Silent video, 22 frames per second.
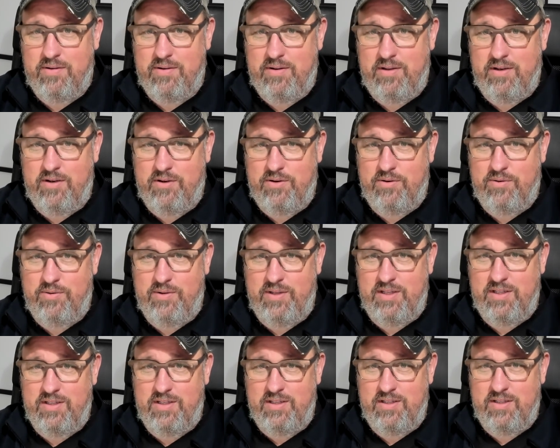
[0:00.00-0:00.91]
You know,
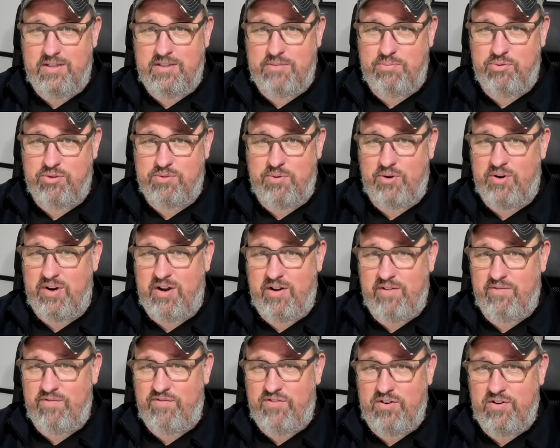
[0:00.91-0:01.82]
this book's been
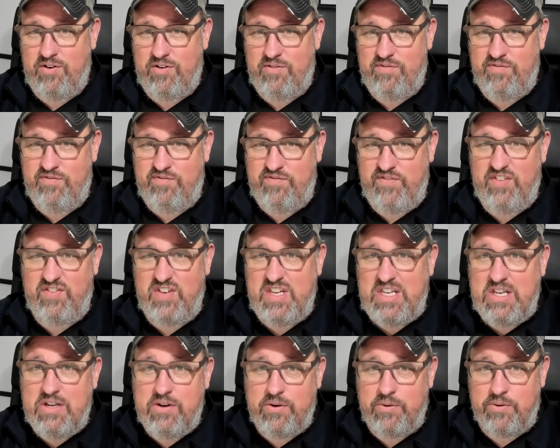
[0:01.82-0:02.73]
around for
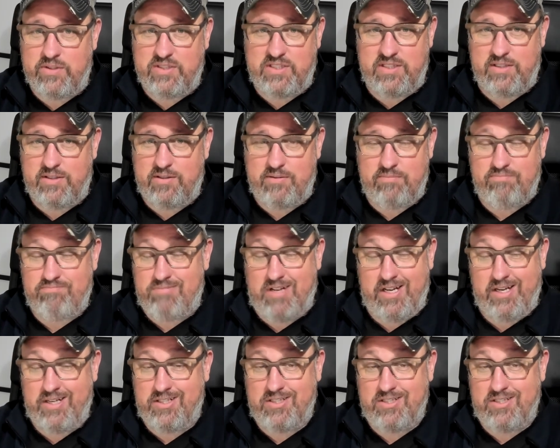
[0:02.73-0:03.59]
50 years, and I guess